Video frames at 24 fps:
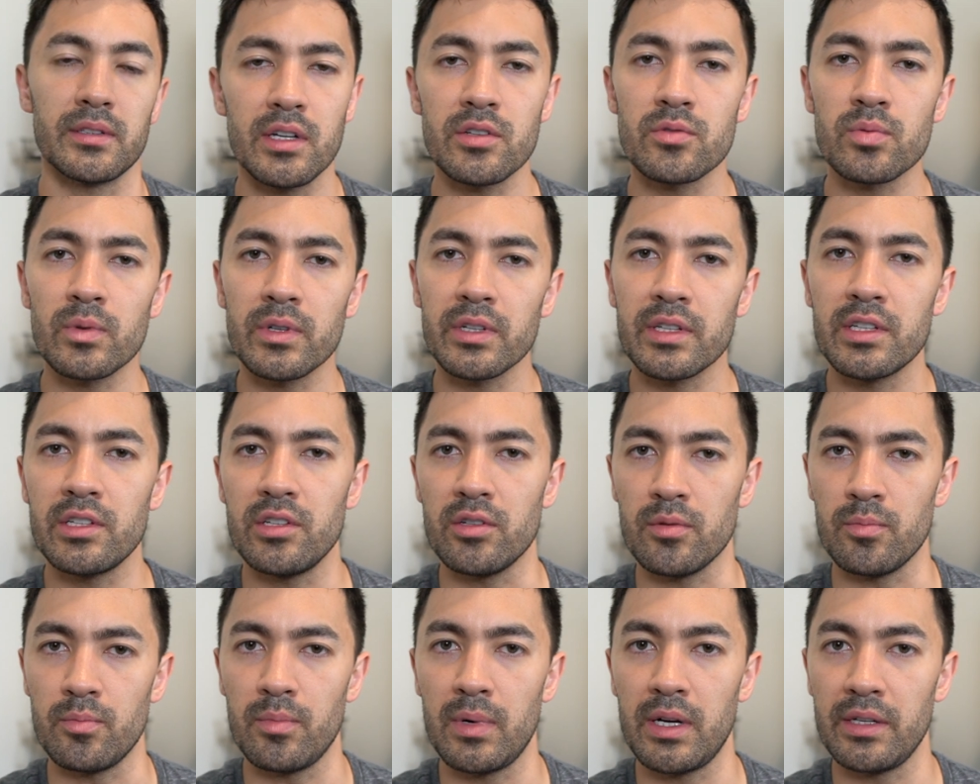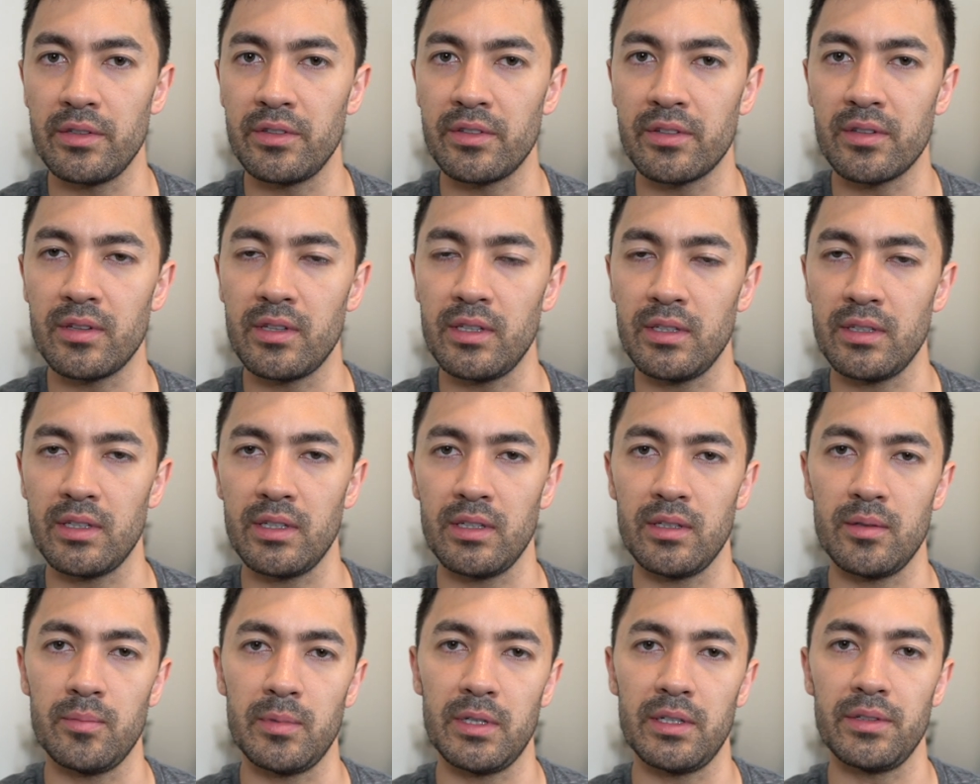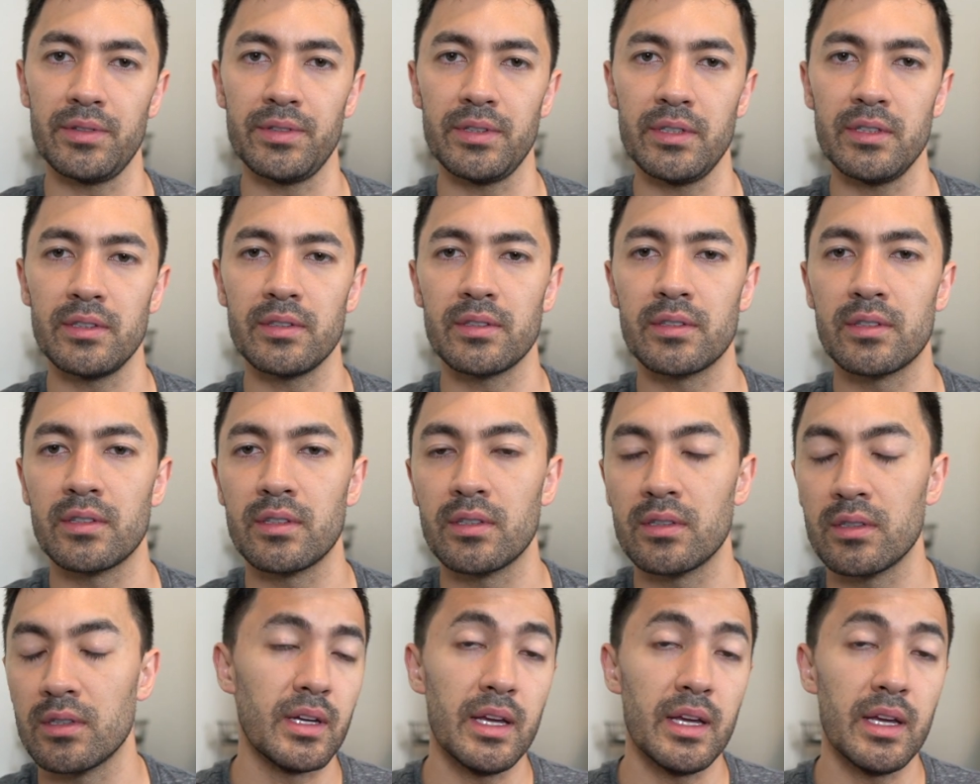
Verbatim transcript: I just want to get your minds thinking about this.